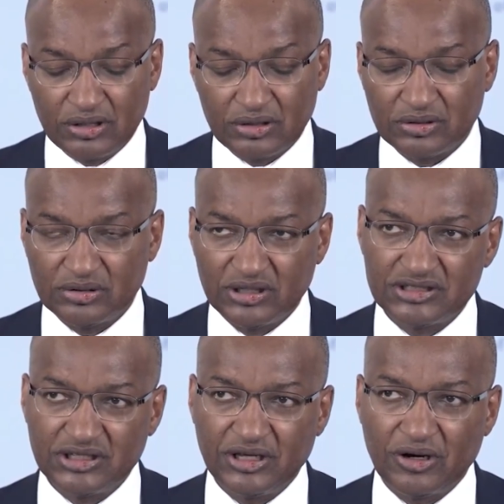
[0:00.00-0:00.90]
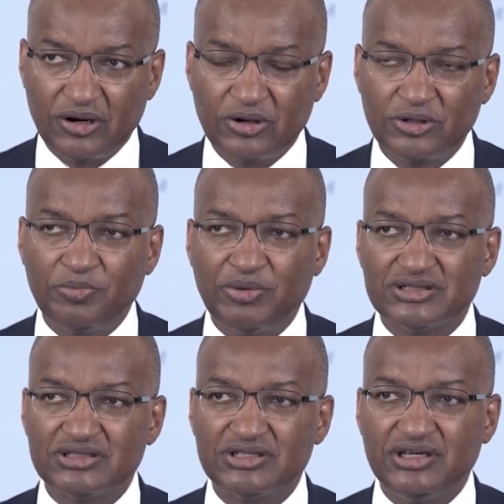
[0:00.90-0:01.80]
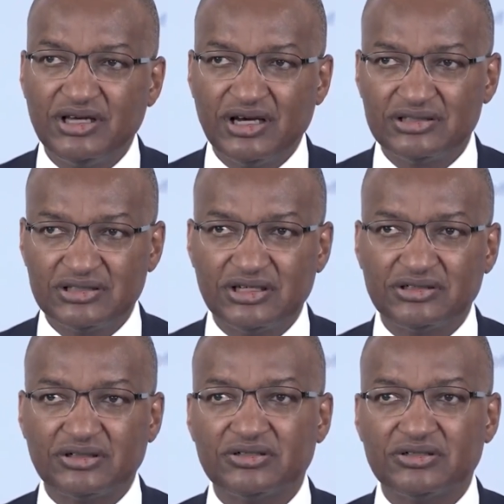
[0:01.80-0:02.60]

let's say, occupancy, etc.